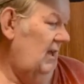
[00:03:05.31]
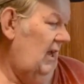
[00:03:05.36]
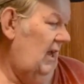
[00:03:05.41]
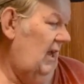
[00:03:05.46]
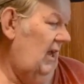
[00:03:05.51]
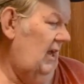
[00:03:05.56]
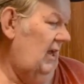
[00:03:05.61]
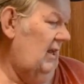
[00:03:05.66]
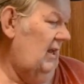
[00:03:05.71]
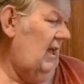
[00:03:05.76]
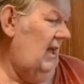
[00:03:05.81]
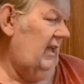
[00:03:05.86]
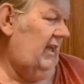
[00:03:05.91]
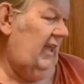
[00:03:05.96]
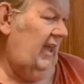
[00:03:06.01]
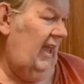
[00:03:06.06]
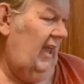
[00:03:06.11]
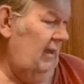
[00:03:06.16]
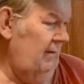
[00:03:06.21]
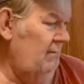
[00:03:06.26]
And I
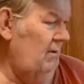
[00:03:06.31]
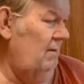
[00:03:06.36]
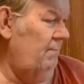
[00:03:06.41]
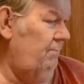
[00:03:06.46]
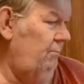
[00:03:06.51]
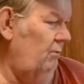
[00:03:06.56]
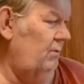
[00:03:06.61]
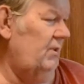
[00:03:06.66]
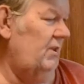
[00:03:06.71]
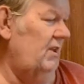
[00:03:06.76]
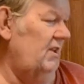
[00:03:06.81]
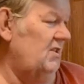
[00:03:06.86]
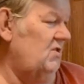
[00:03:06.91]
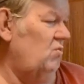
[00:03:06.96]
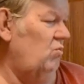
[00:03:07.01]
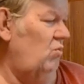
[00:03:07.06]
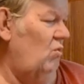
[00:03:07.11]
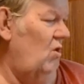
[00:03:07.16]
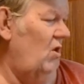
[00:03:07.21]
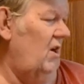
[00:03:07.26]
came up with
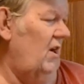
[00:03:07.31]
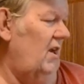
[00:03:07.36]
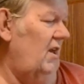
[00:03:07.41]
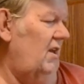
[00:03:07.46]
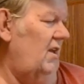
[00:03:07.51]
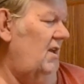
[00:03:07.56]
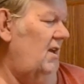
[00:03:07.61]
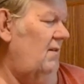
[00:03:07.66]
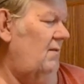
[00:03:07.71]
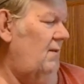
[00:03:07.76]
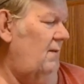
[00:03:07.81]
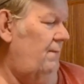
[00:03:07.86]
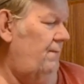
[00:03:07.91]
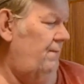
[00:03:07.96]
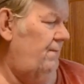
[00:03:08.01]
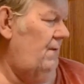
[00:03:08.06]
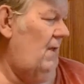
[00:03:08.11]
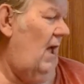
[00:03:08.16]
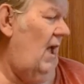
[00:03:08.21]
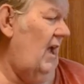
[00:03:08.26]
this one of a
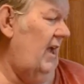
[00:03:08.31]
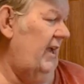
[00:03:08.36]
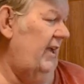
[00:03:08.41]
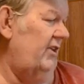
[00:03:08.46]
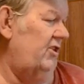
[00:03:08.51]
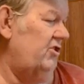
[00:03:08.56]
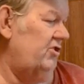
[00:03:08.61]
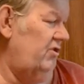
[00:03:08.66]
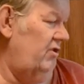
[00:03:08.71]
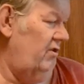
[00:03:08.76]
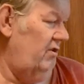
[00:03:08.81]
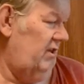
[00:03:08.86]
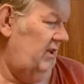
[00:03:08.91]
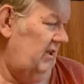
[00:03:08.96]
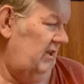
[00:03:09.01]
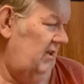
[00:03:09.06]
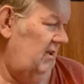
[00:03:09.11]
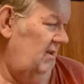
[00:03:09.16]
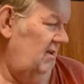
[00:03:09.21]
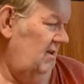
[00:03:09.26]
flying turkey